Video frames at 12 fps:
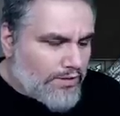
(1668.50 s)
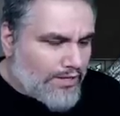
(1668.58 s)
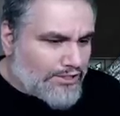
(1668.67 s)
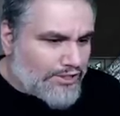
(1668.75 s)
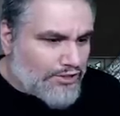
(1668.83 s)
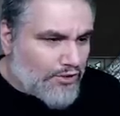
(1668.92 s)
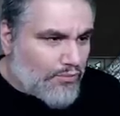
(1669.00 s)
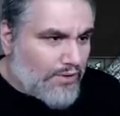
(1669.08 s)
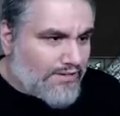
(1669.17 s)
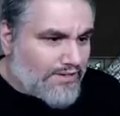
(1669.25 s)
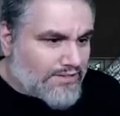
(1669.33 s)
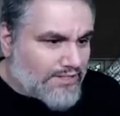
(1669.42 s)
You actually don't
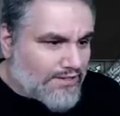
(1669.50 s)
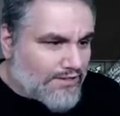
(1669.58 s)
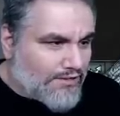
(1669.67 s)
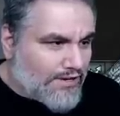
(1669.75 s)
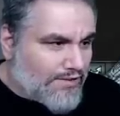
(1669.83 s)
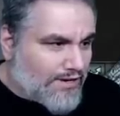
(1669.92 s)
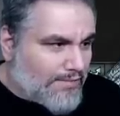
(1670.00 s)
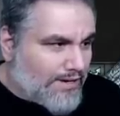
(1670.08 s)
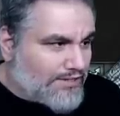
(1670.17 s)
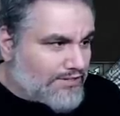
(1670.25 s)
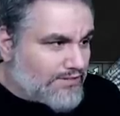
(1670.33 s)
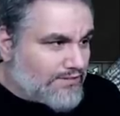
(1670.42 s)
want this to go to the graveyard, I
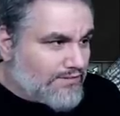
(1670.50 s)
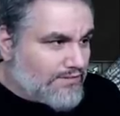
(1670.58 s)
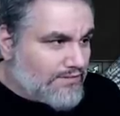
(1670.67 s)
imagine.